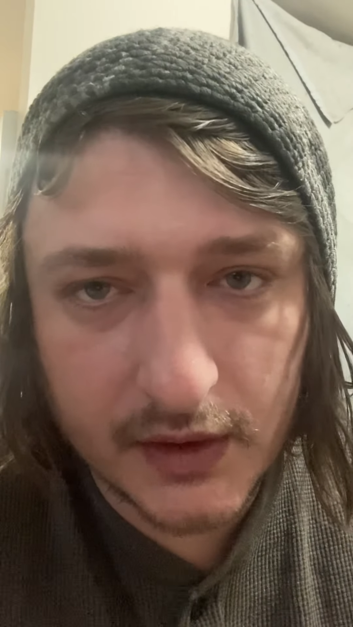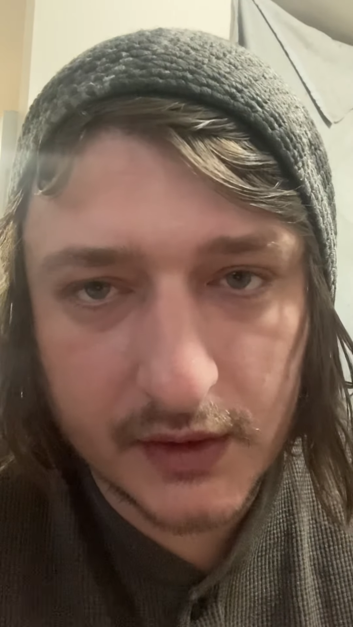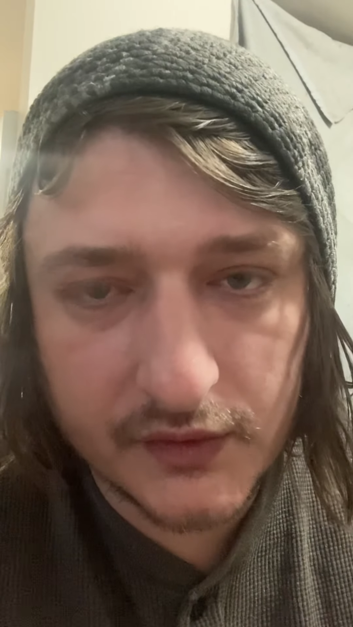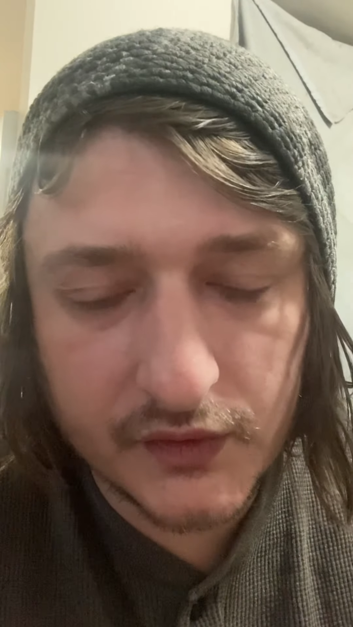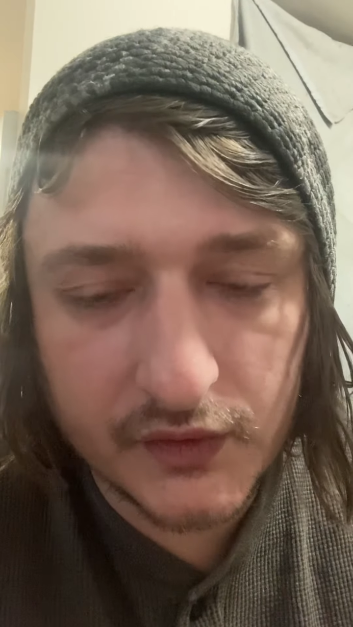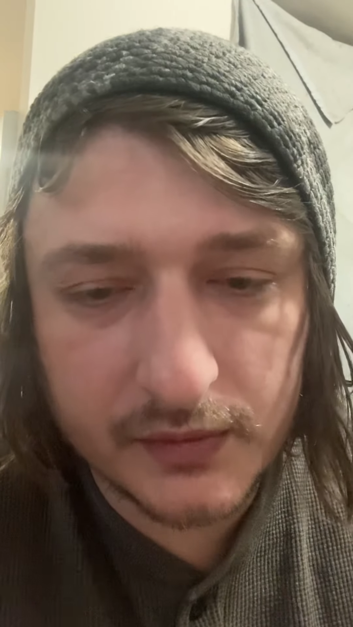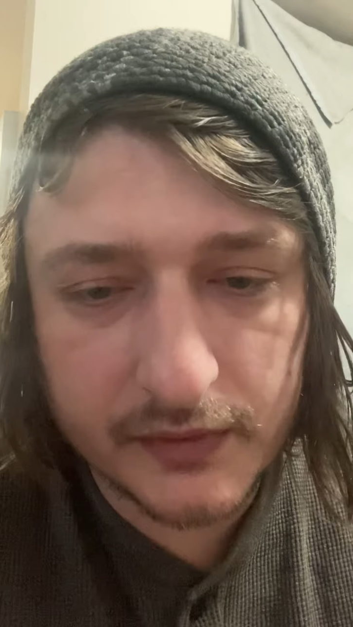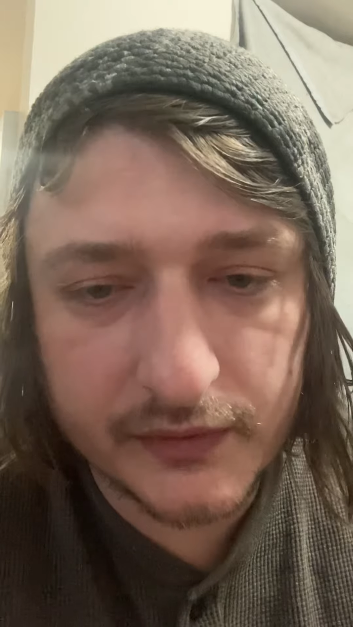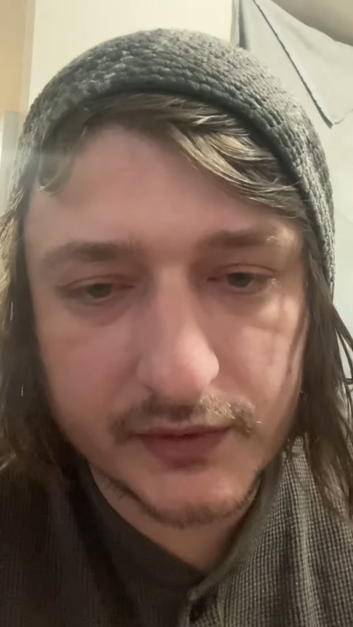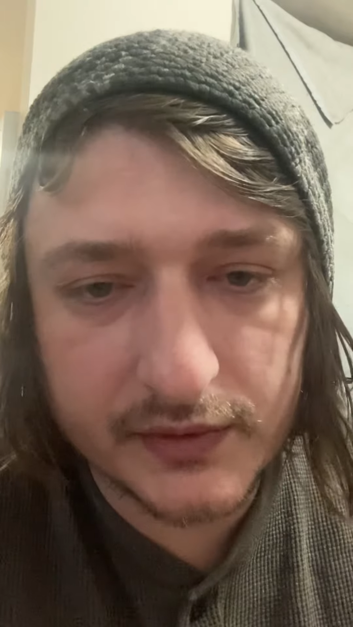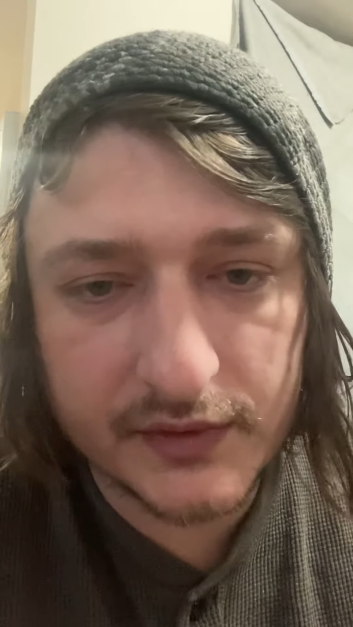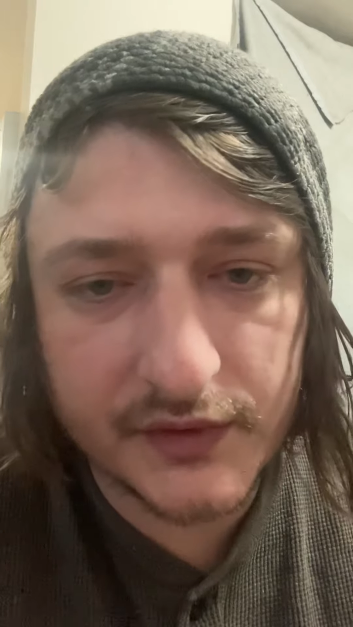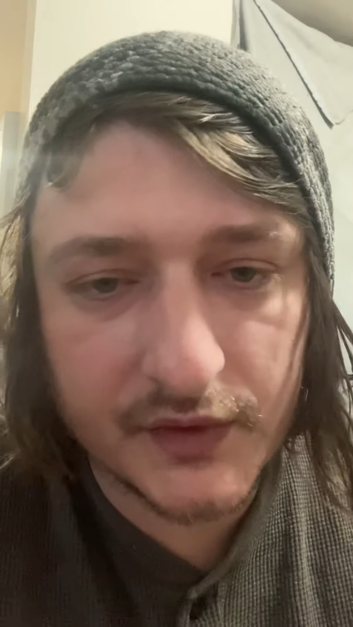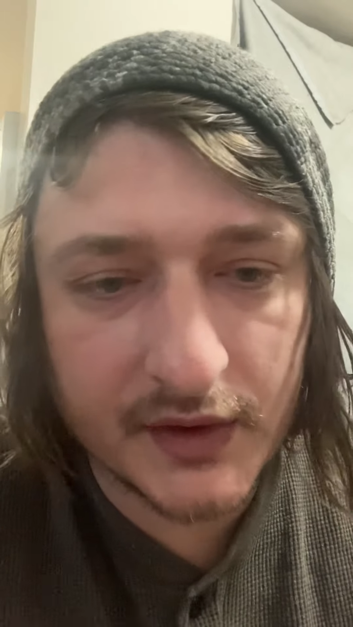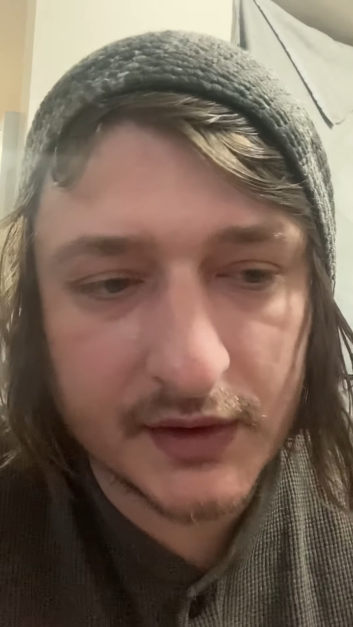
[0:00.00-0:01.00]

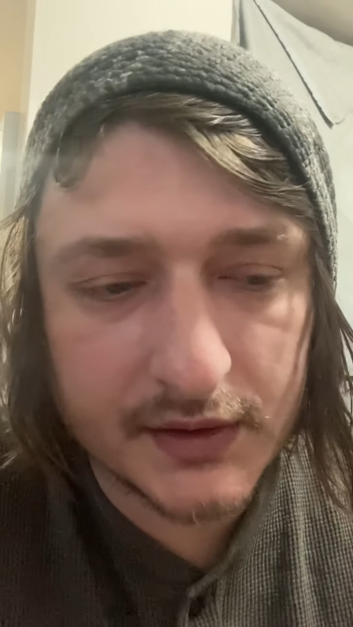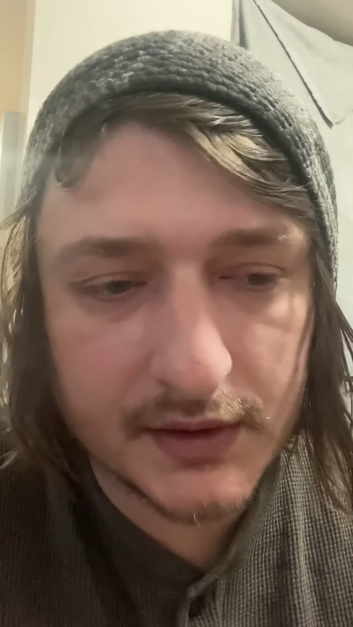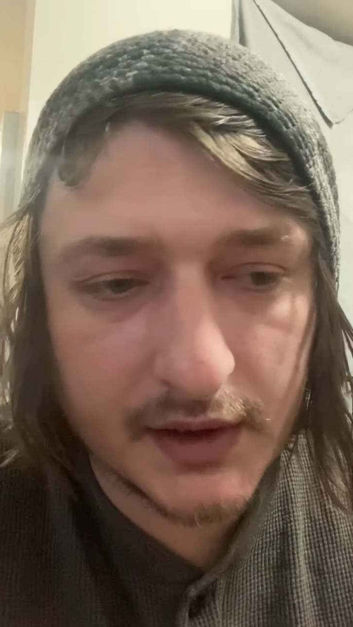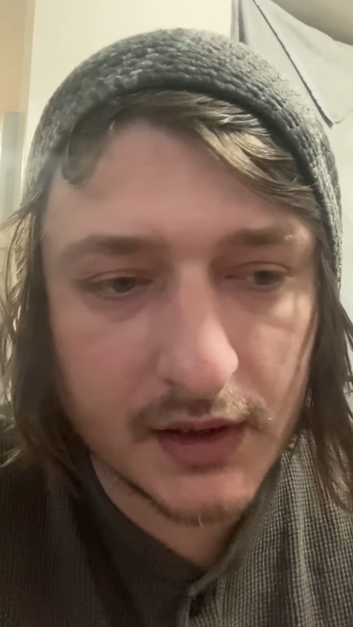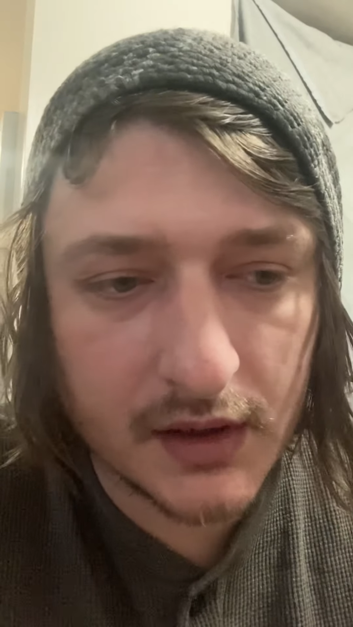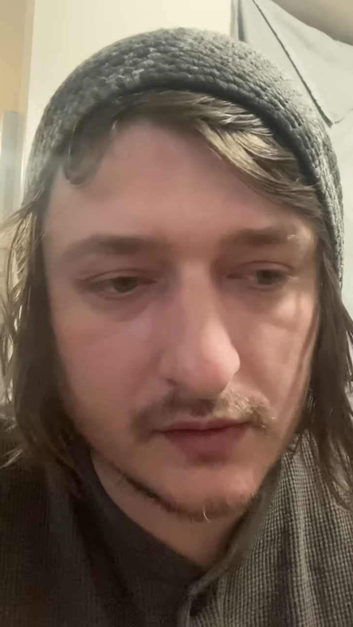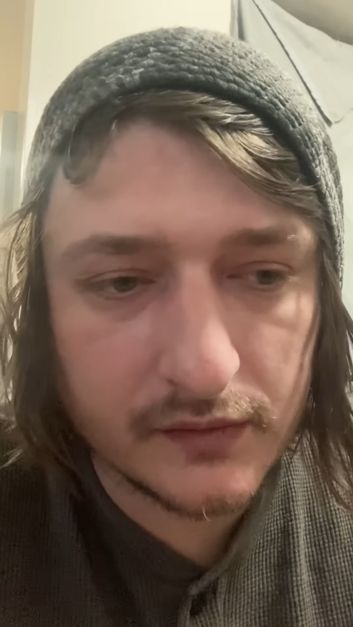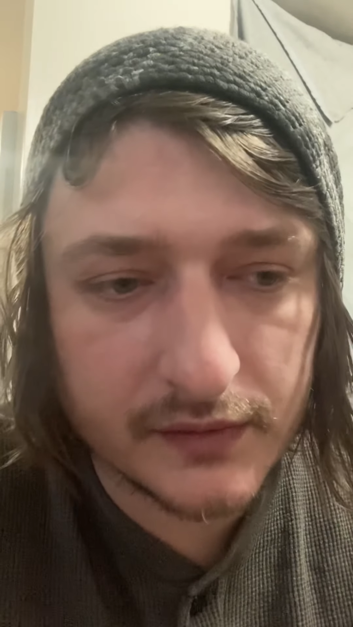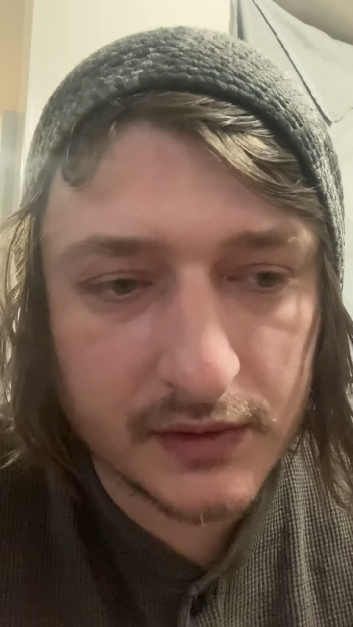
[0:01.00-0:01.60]
superfluids have